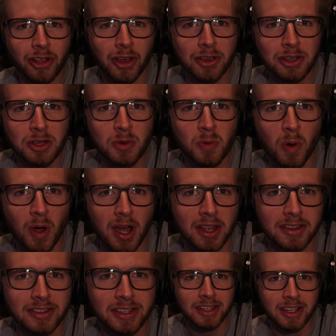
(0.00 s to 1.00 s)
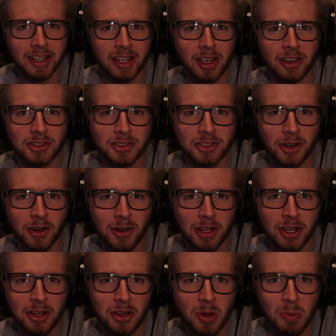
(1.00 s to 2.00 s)
you what. Starting a
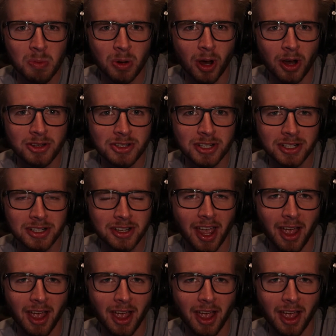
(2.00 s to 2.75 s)
new project